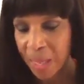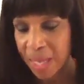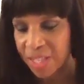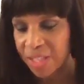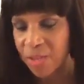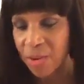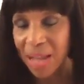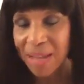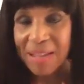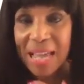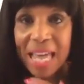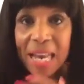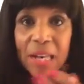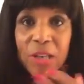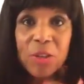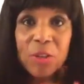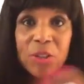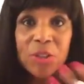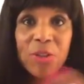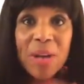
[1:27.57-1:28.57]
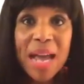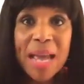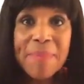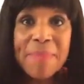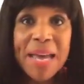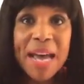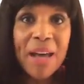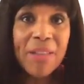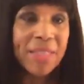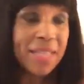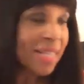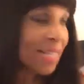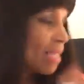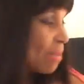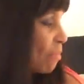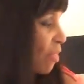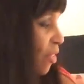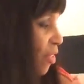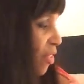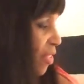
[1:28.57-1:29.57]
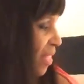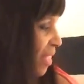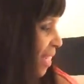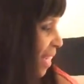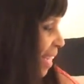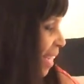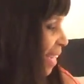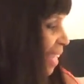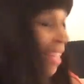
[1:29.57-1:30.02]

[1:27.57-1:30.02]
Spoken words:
So I got a little dry mouth because I'm thirsty,